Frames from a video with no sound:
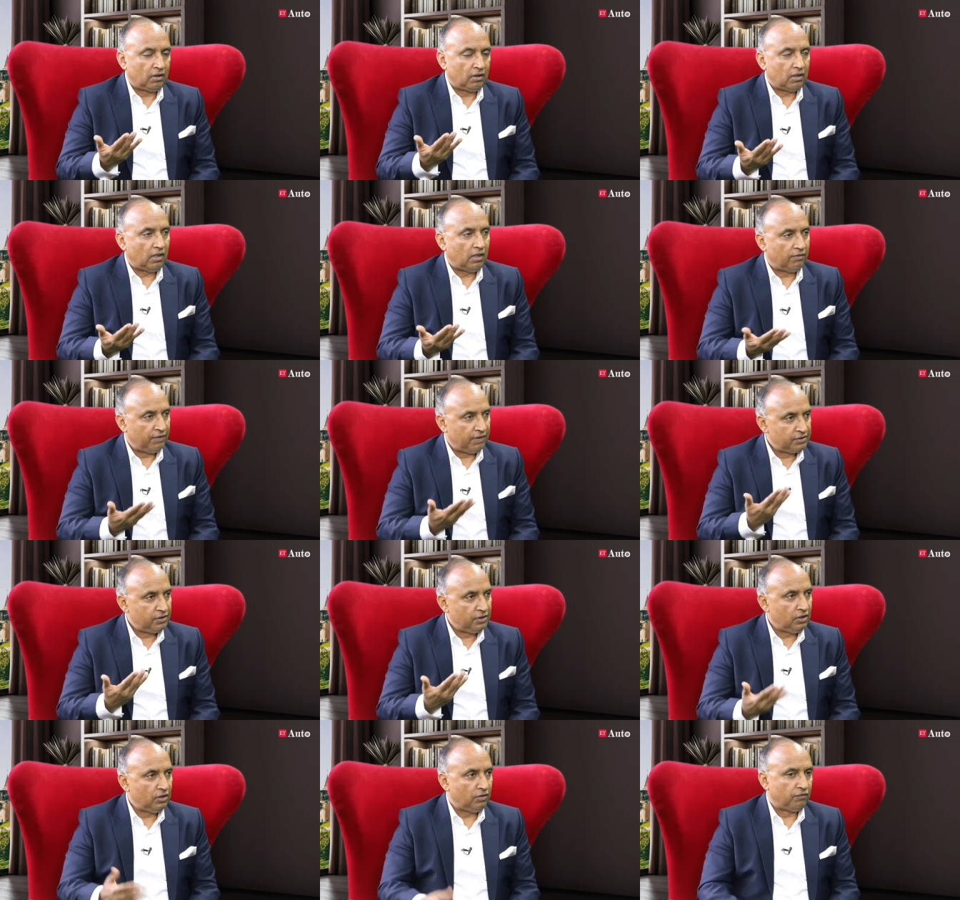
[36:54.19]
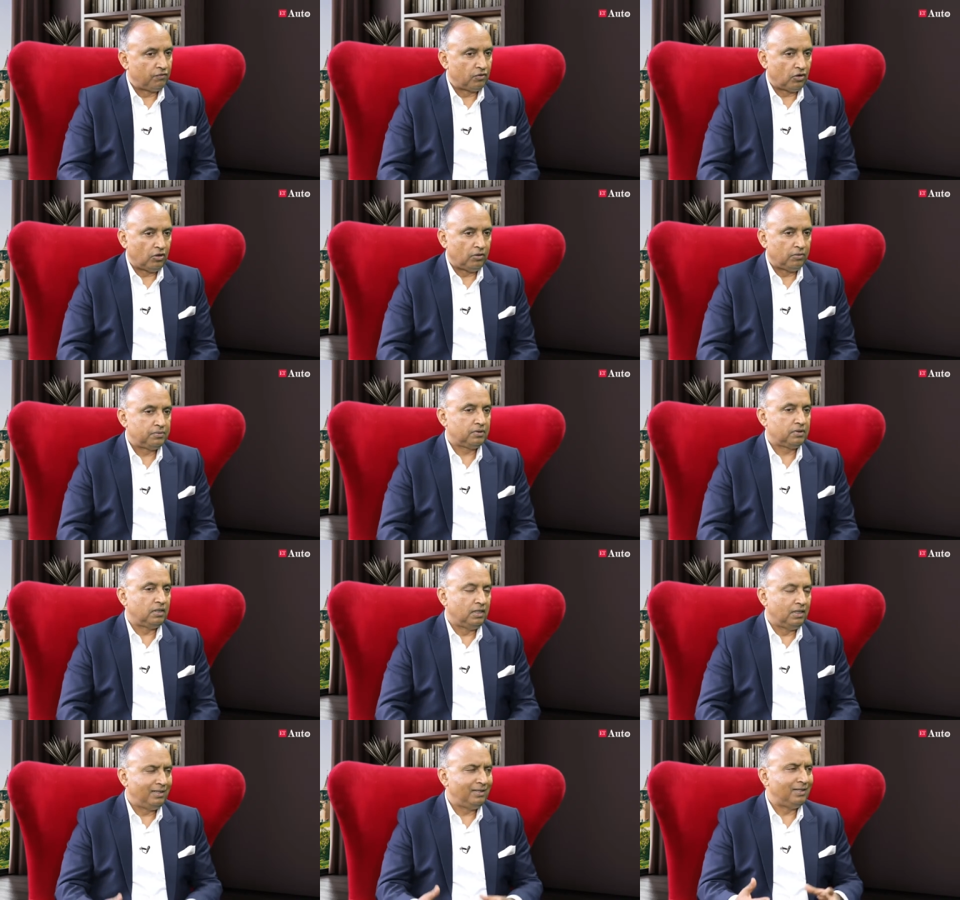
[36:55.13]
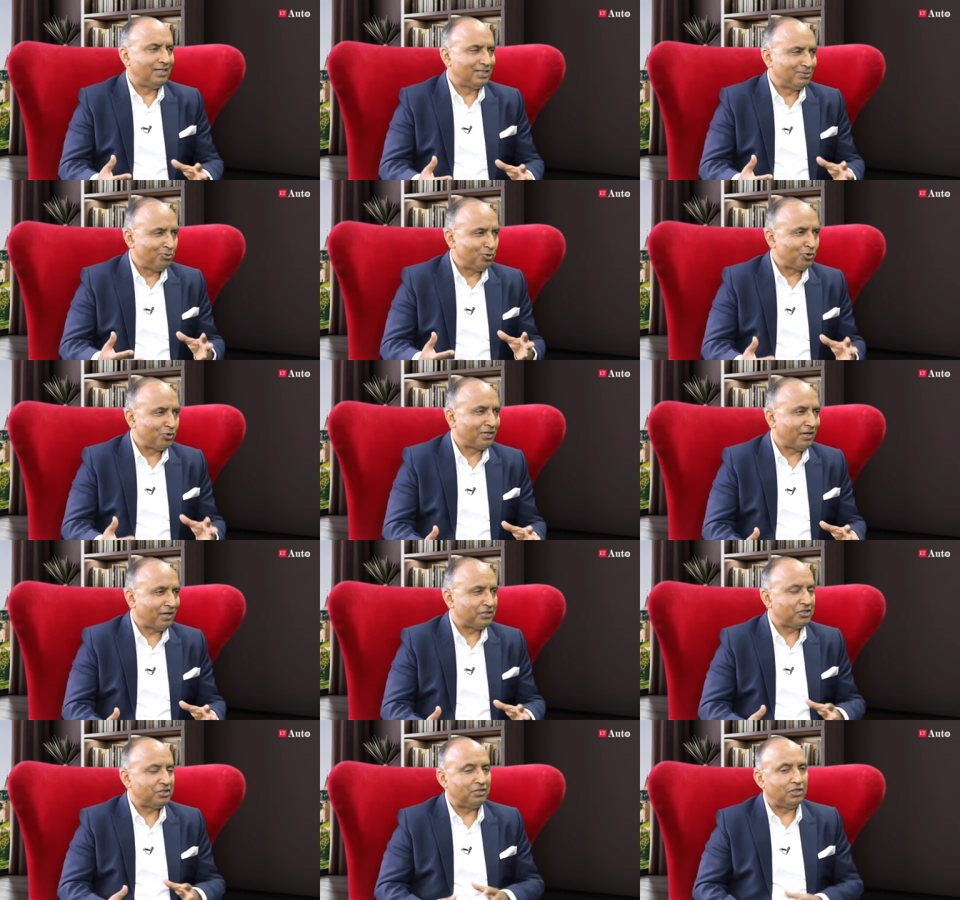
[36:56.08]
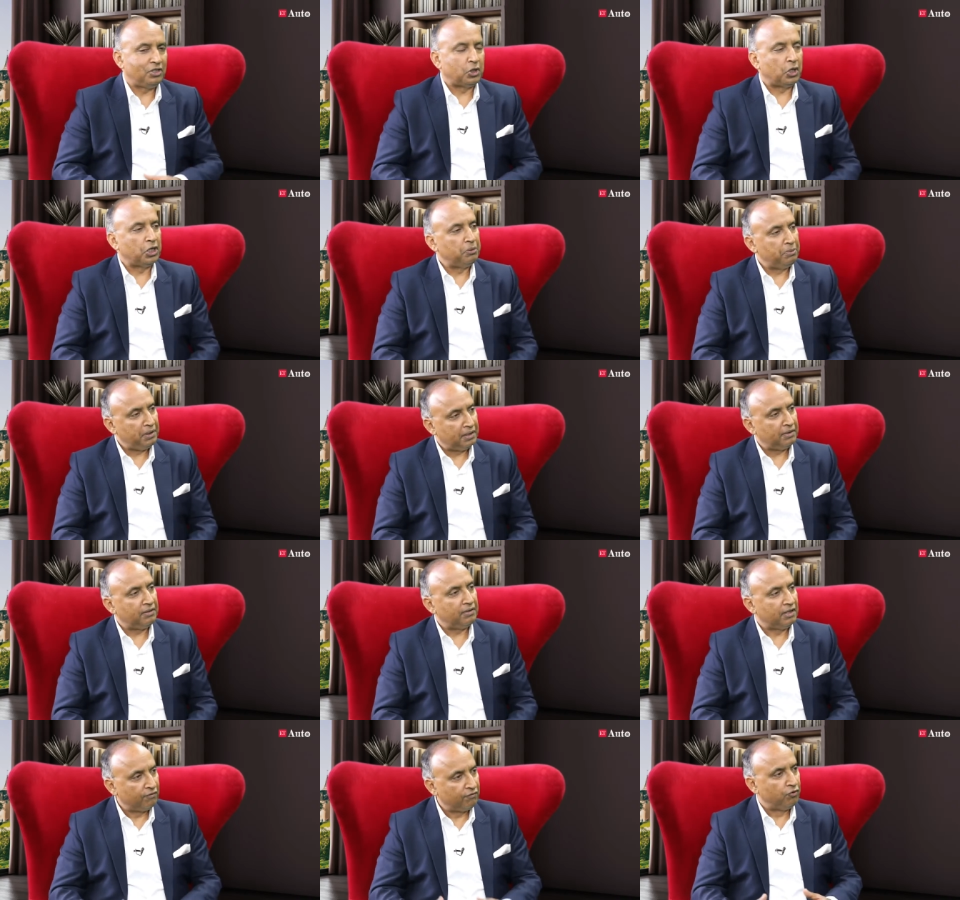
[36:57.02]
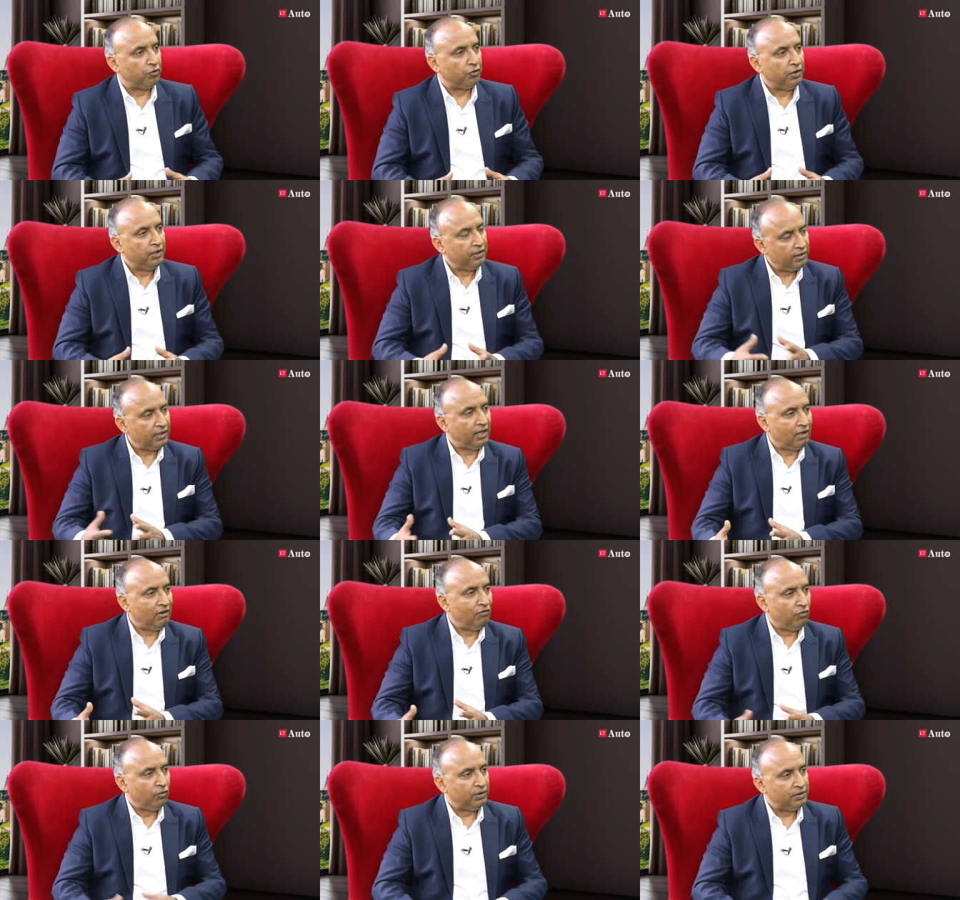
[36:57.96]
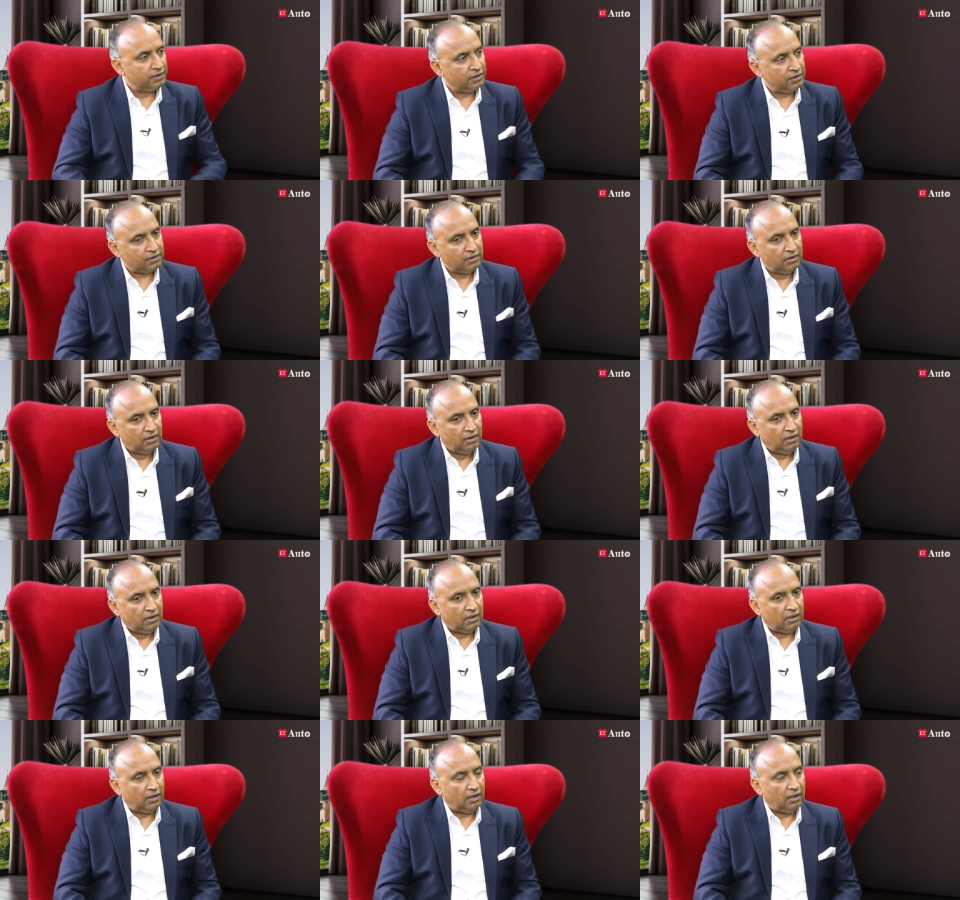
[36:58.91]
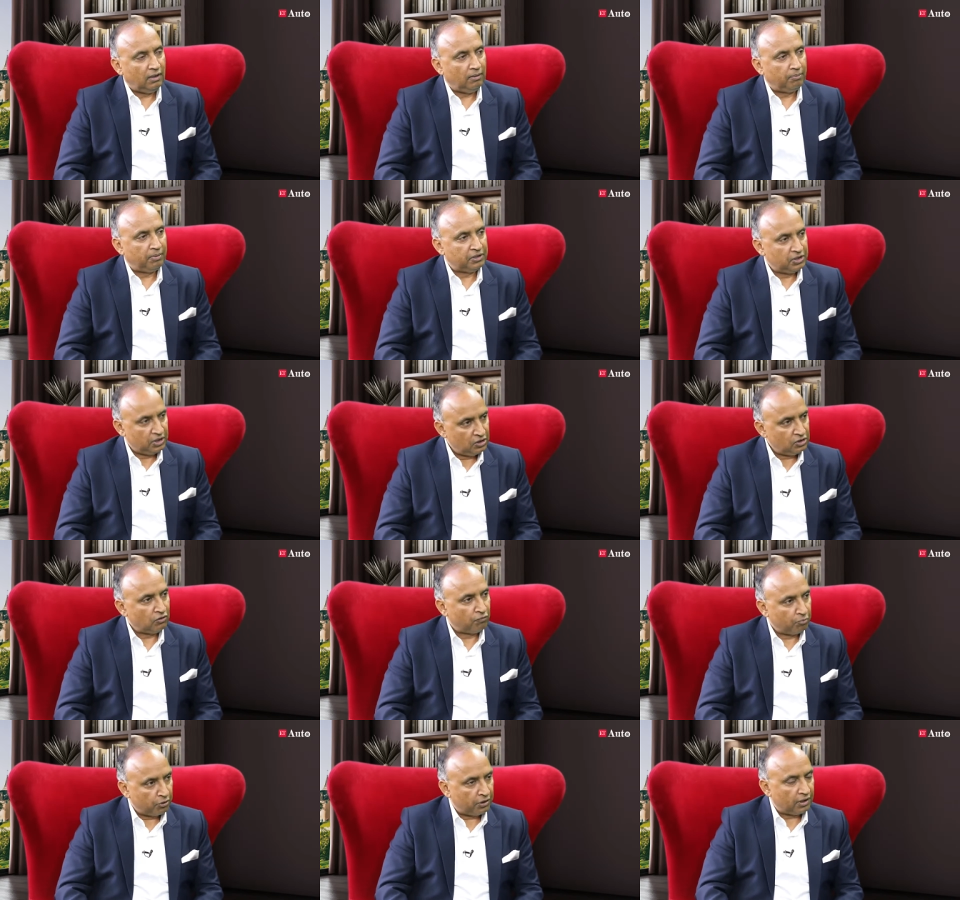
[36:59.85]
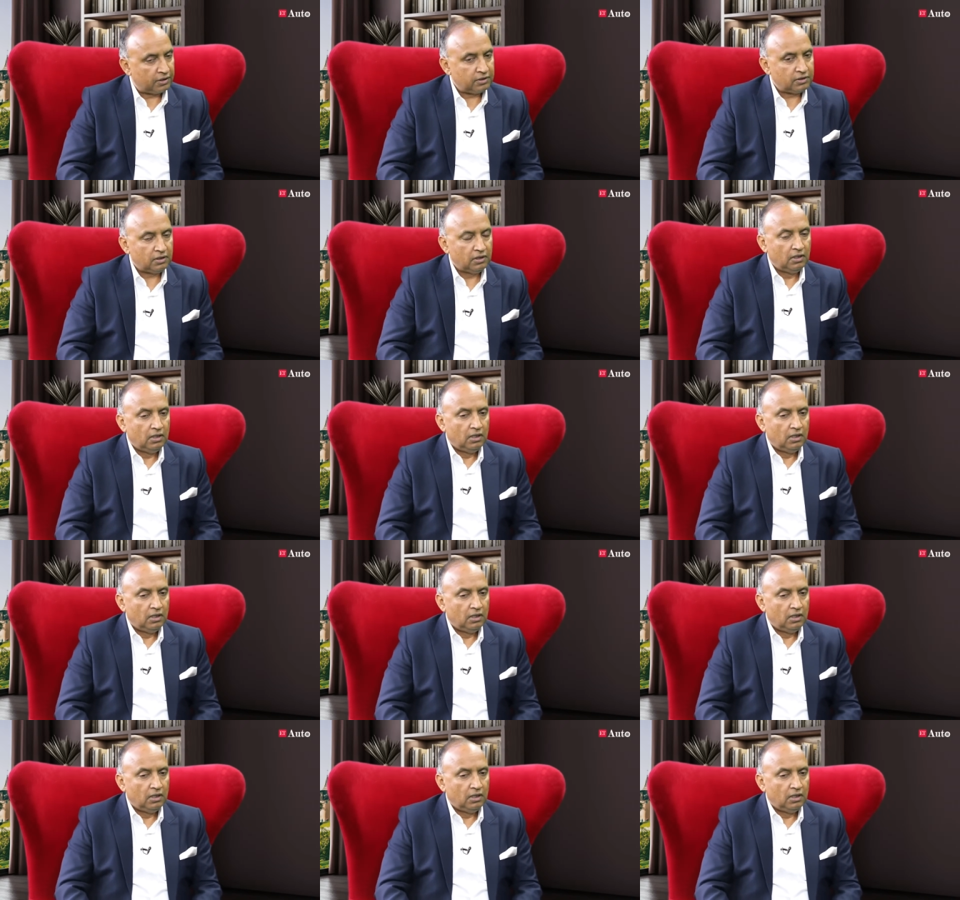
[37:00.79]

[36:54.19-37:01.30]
harvesting of crops, clearly there is more cash in the economy and therefore that influences the purchase of products.